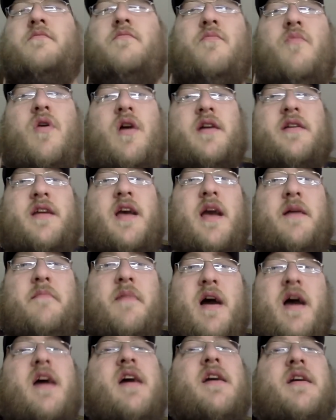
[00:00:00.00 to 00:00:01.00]
Muerte,
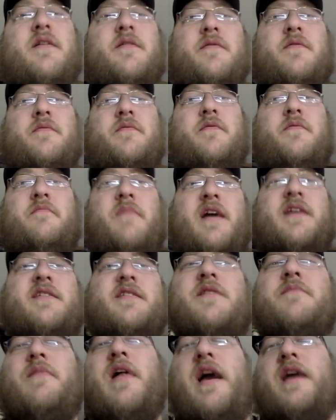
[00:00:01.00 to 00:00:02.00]
my
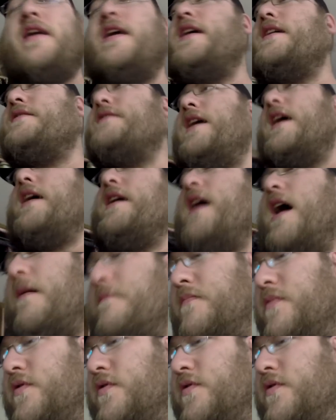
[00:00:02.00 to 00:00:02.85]
Mexican black king snake, got